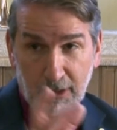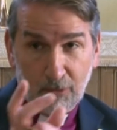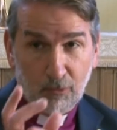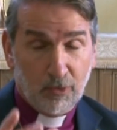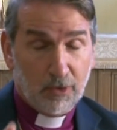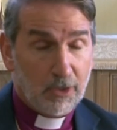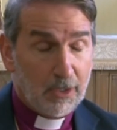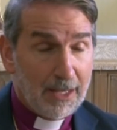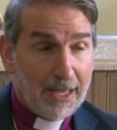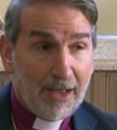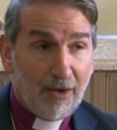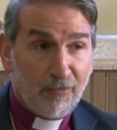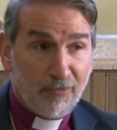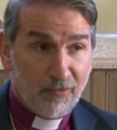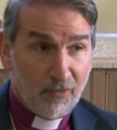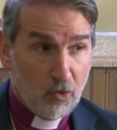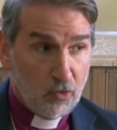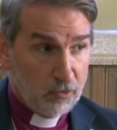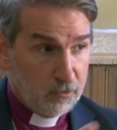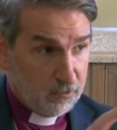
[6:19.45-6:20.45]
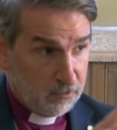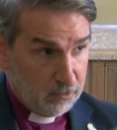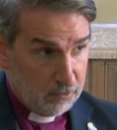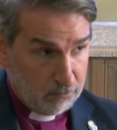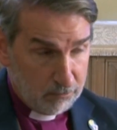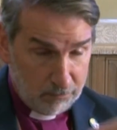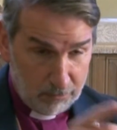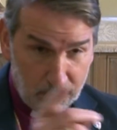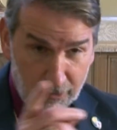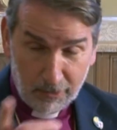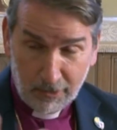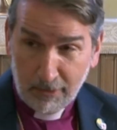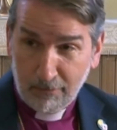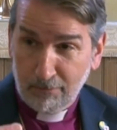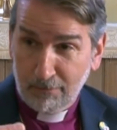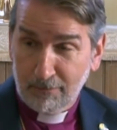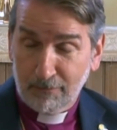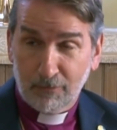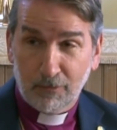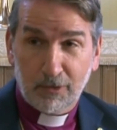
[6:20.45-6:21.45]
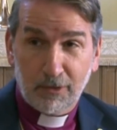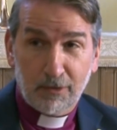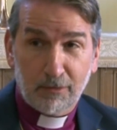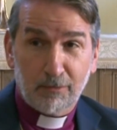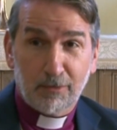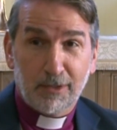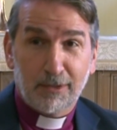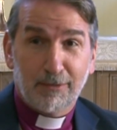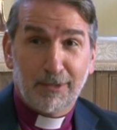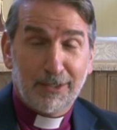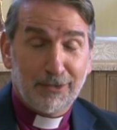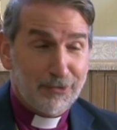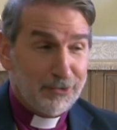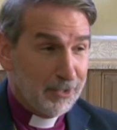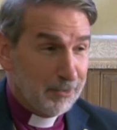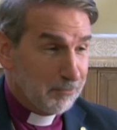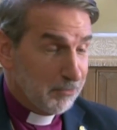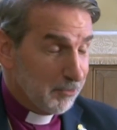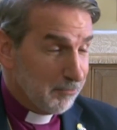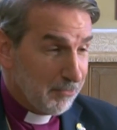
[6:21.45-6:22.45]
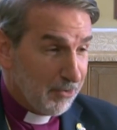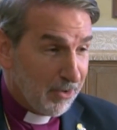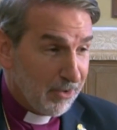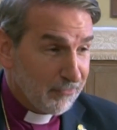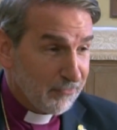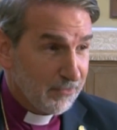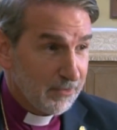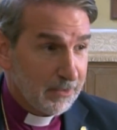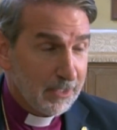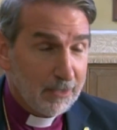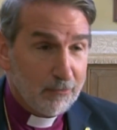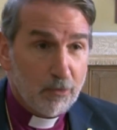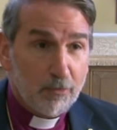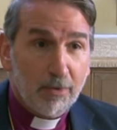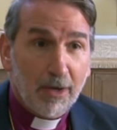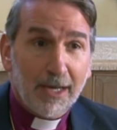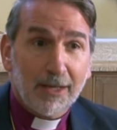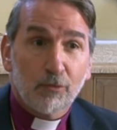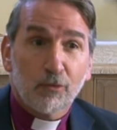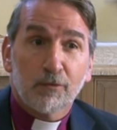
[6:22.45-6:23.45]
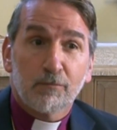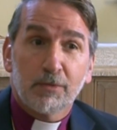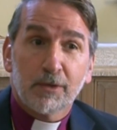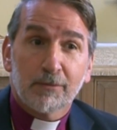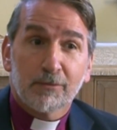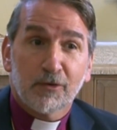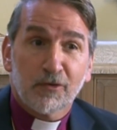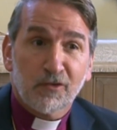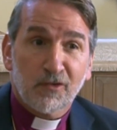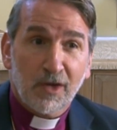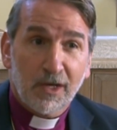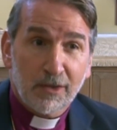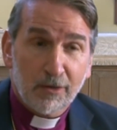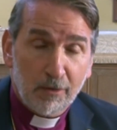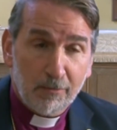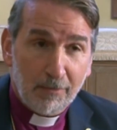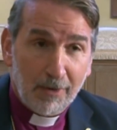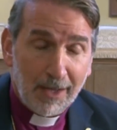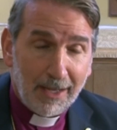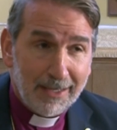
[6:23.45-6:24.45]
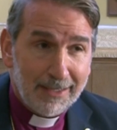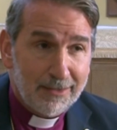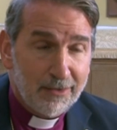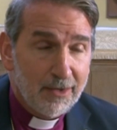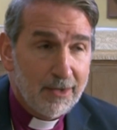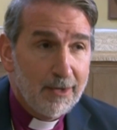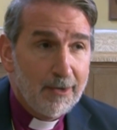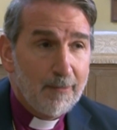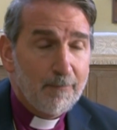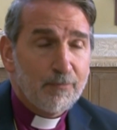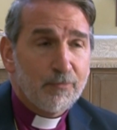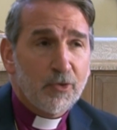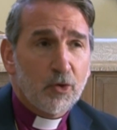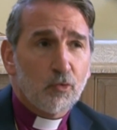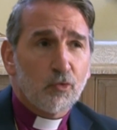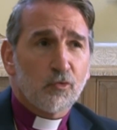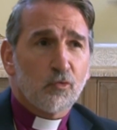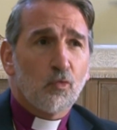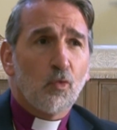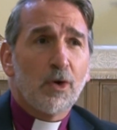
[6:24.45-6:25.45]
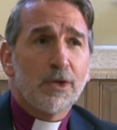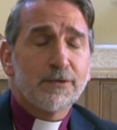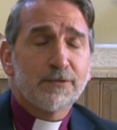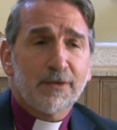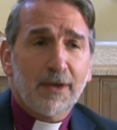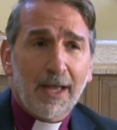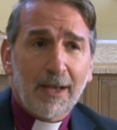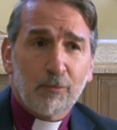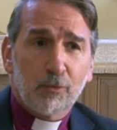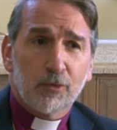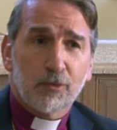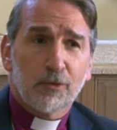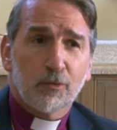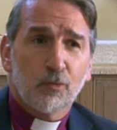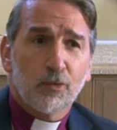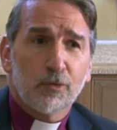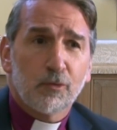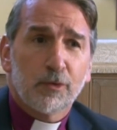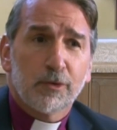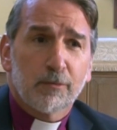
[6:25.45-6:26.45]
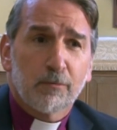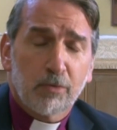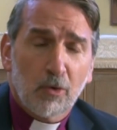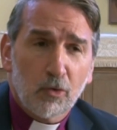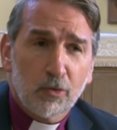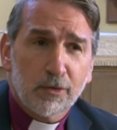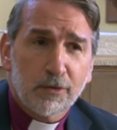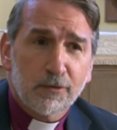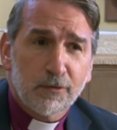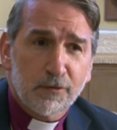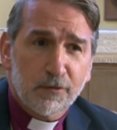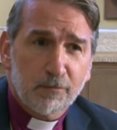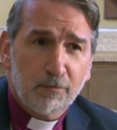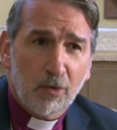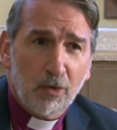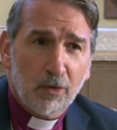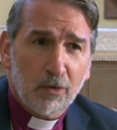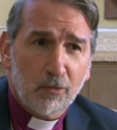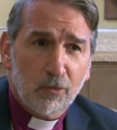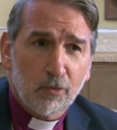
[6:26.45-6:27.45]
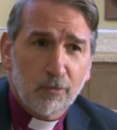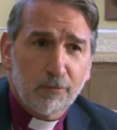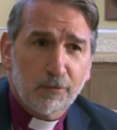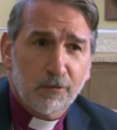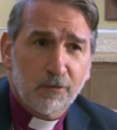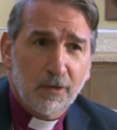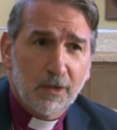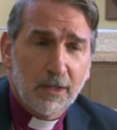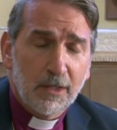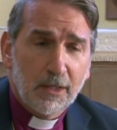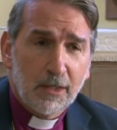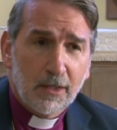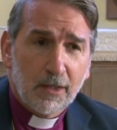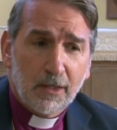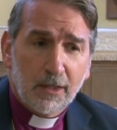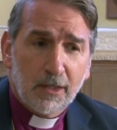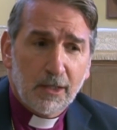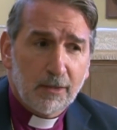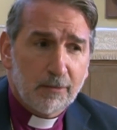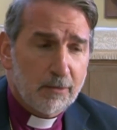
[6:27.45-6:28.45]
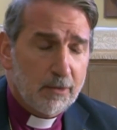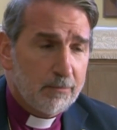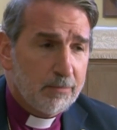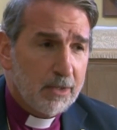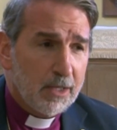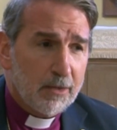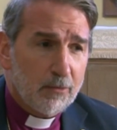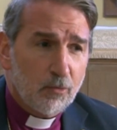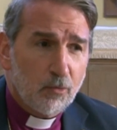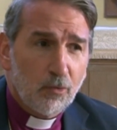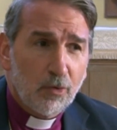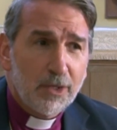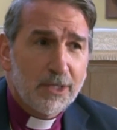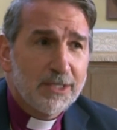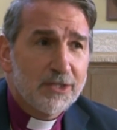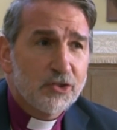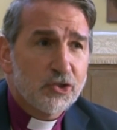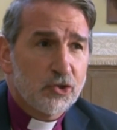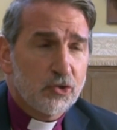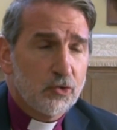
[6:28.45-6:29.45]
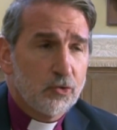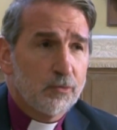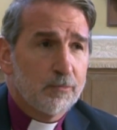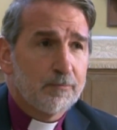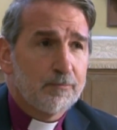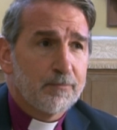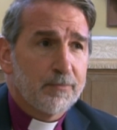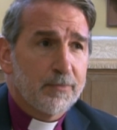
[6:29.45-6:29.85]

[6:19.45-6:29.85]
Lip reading: would allow folks to, he'd number them off, and everybody would be able to say their mind. There was one time when we were broken into small groups about one issue,